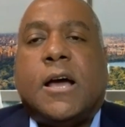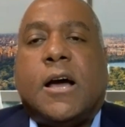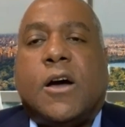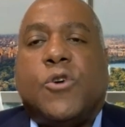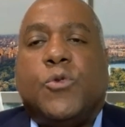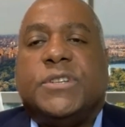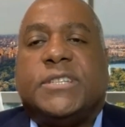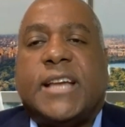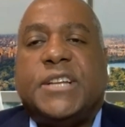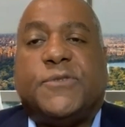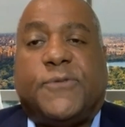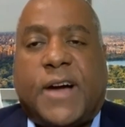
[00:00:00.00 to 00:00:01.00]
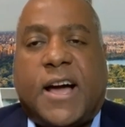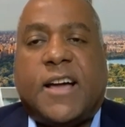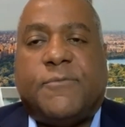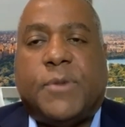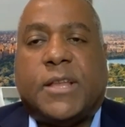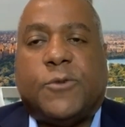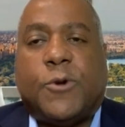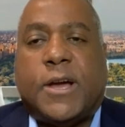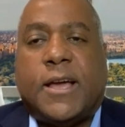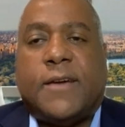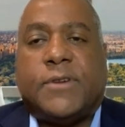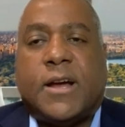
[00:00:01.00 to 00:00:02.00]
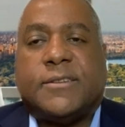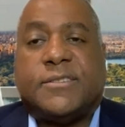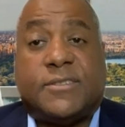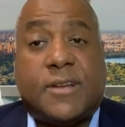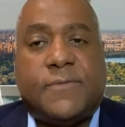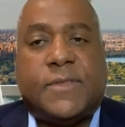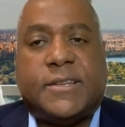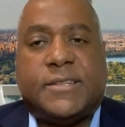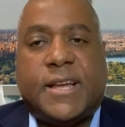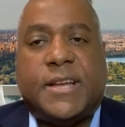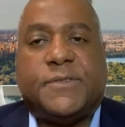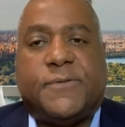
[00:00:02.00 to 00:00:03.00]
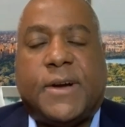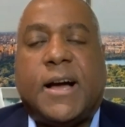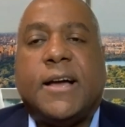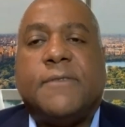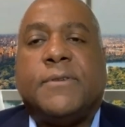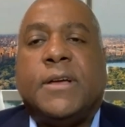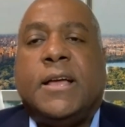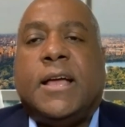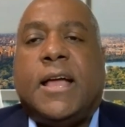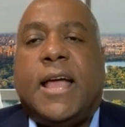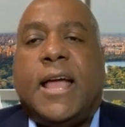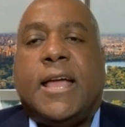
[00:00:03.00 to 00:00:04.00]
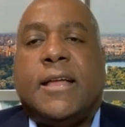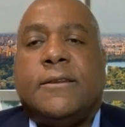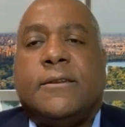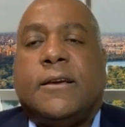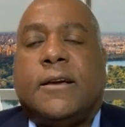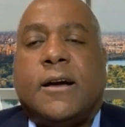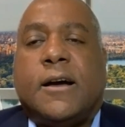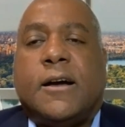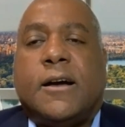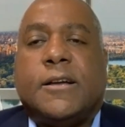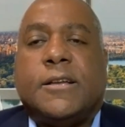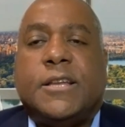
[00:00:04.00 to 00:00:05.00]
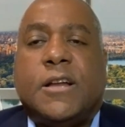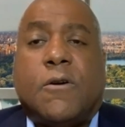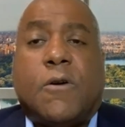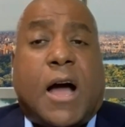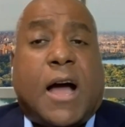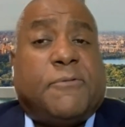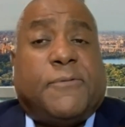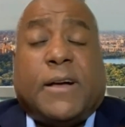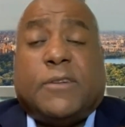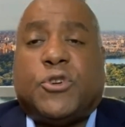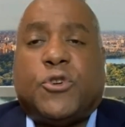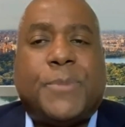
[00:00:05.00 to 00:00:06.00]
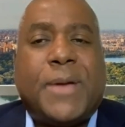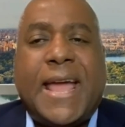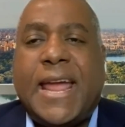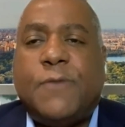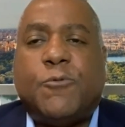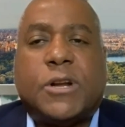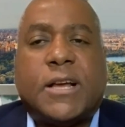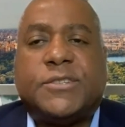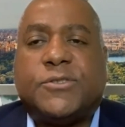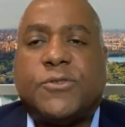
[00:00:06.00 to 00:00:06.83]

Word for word: uh, who is age five, by the way. I've got a son that's age five and, uh, you know, I felt her pain when I